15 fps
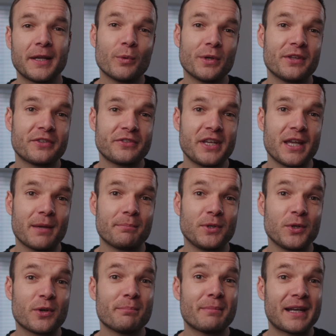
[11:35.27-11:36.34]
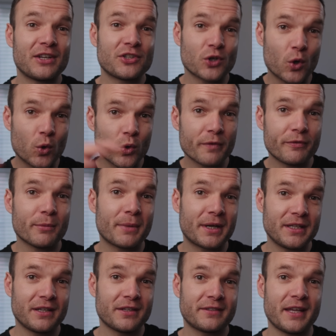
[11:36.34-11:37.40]
With a SIPP, you can manage all of your money
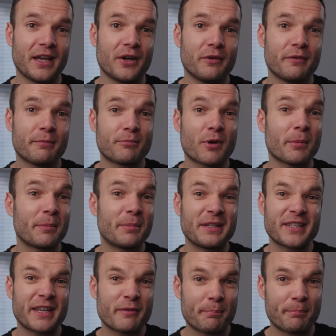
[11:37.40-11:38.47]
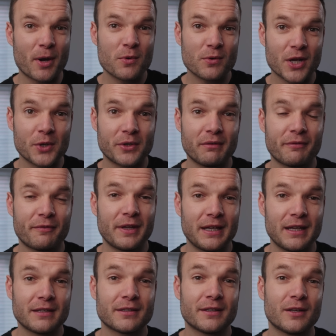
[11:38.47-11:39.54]
yourself, probably save a boatload in
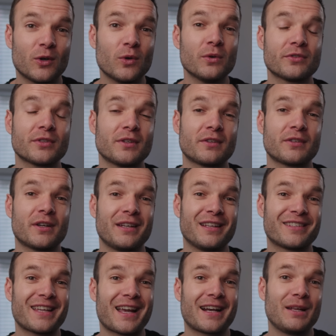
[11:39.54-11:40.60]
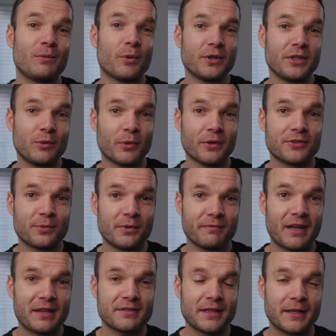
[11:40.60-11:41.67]
fees, and also decide exactly what you want to
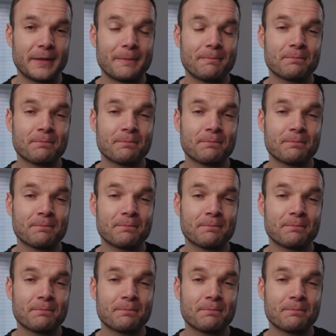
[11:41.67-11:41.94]
invest in.